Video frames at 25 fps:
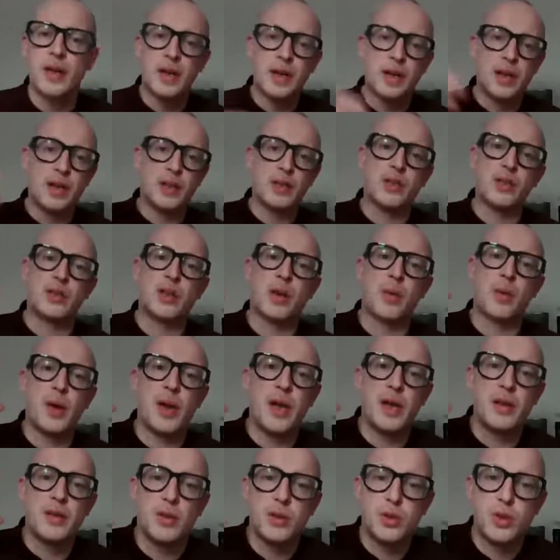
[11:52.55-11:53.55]
It's just a
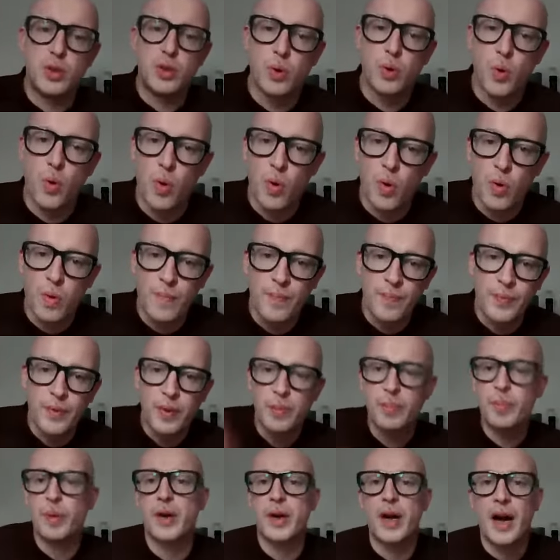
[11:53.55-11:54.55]
way to show
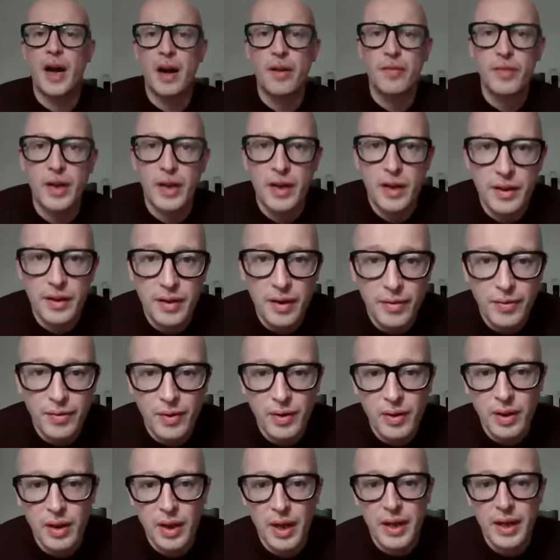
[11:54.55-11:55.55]
Bunnahabhain in a
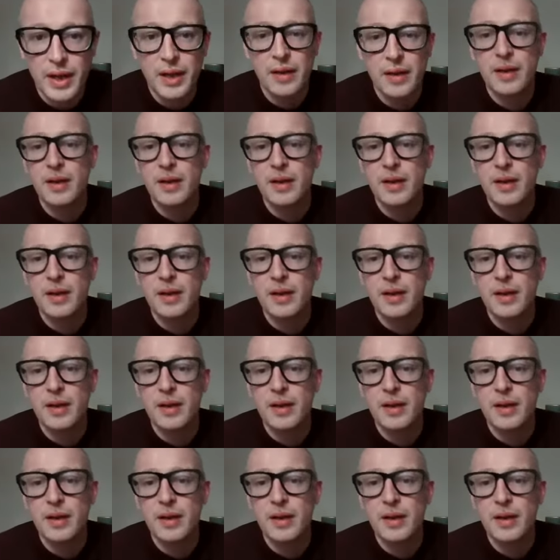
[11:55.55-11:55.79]
different light.